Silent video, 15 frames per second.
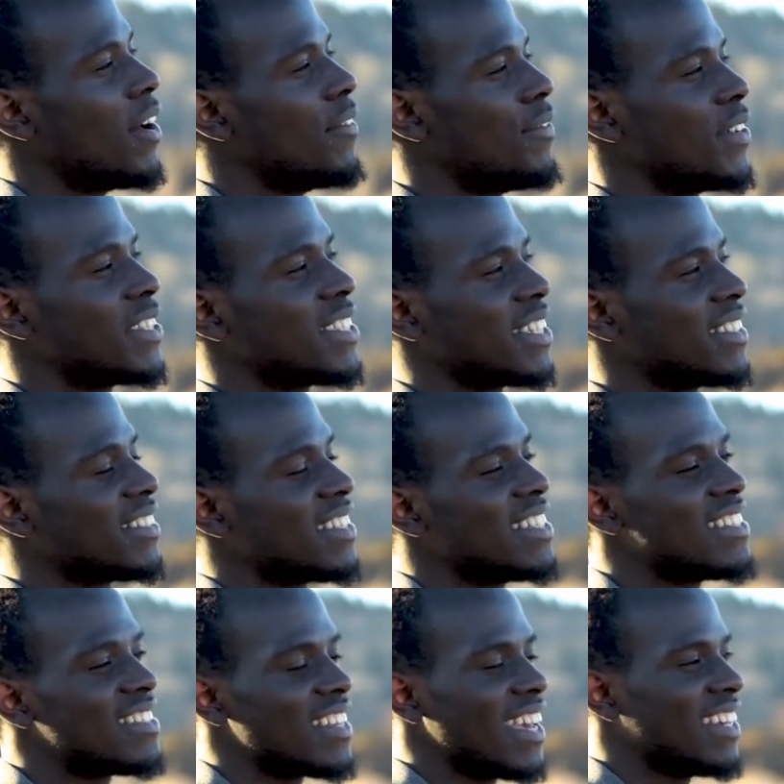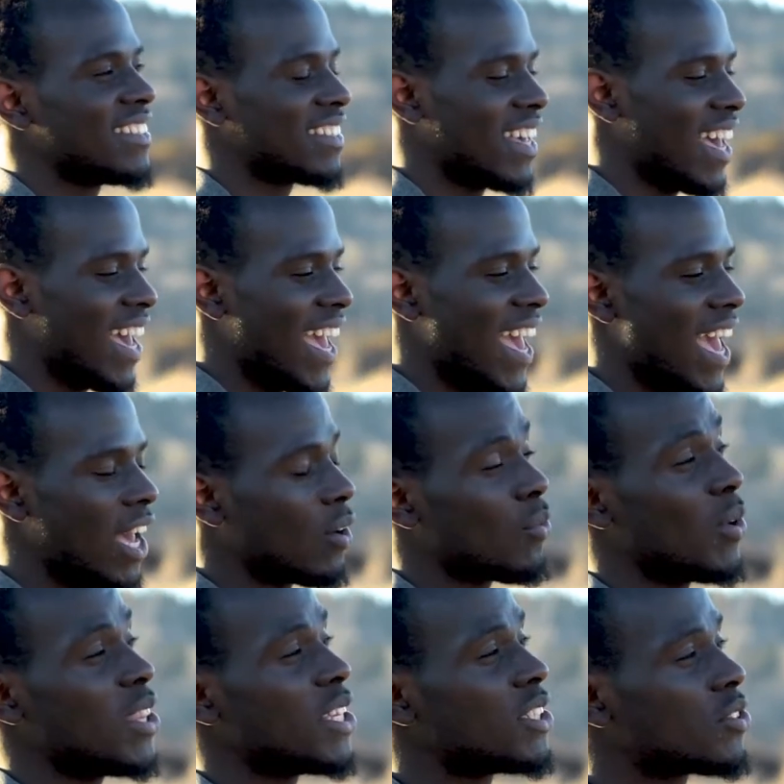Verse 16 says, "And
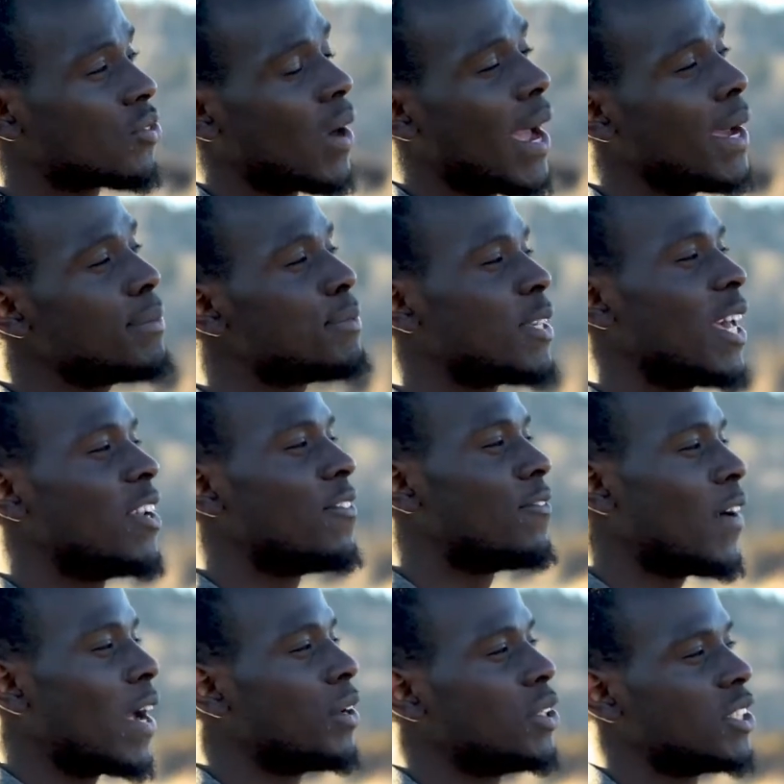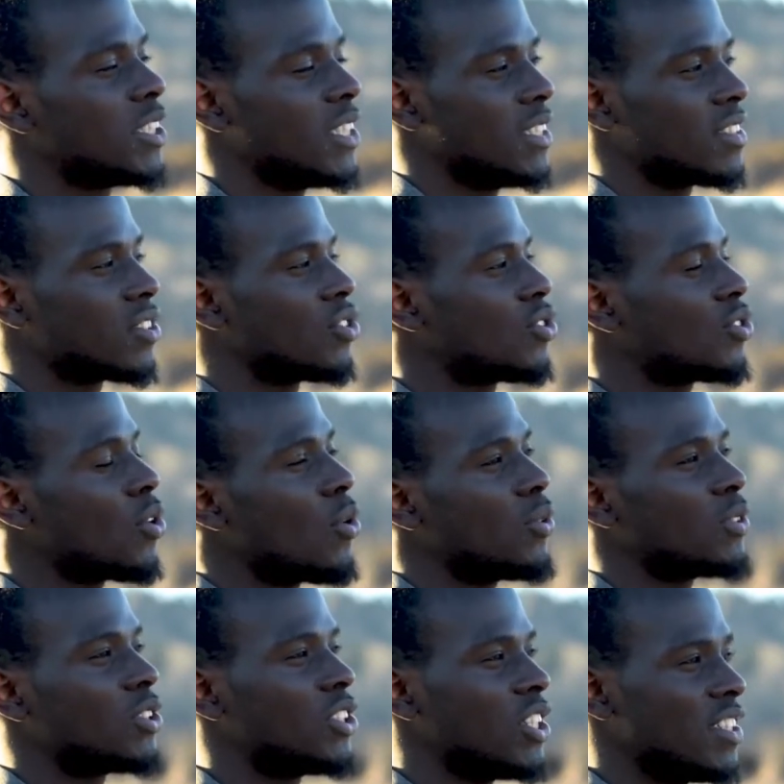when the scribes and Pharisees saw
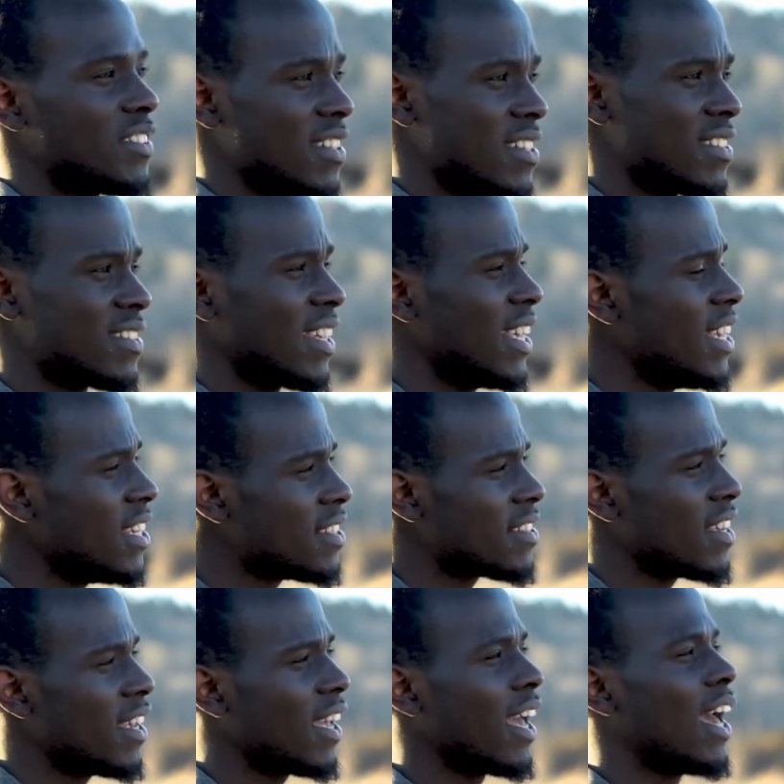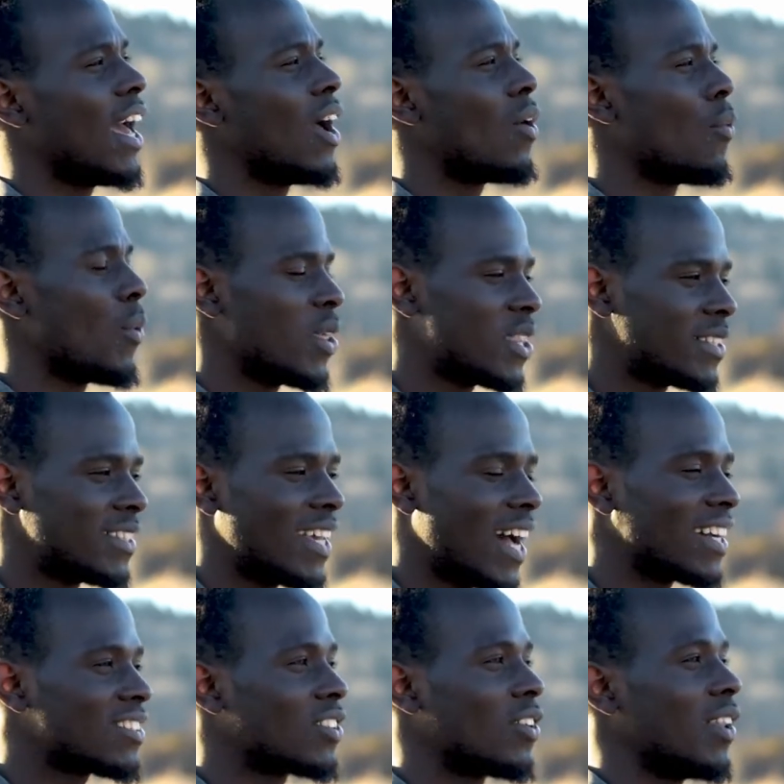Jesus eating with
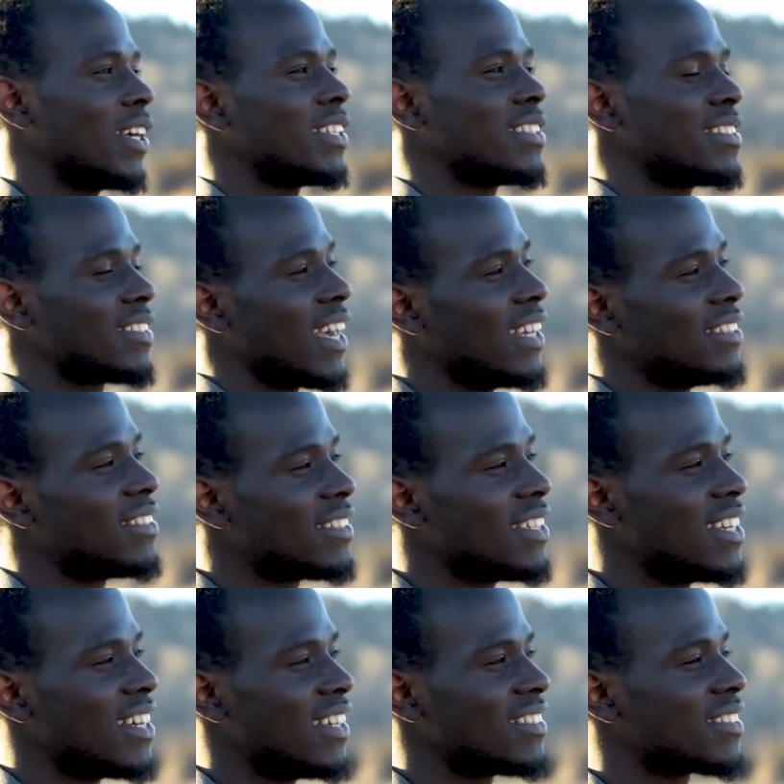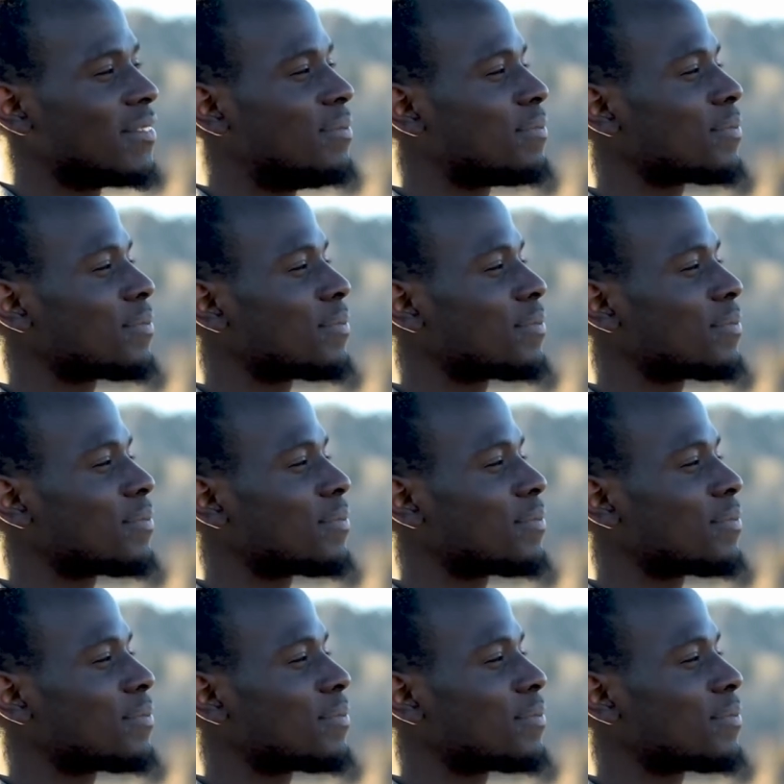tax collectors and sinners,